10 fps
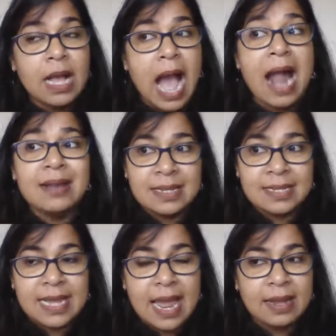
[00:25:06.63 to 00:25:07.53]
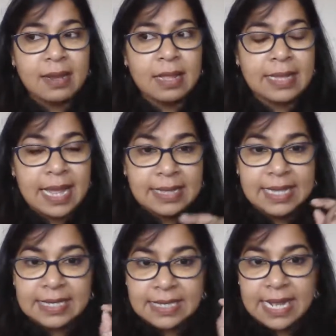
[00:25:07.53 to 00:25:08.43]
understand that
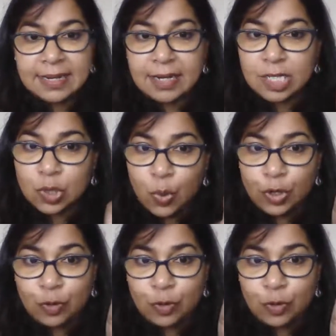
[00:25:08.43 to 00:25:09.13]
this letter is going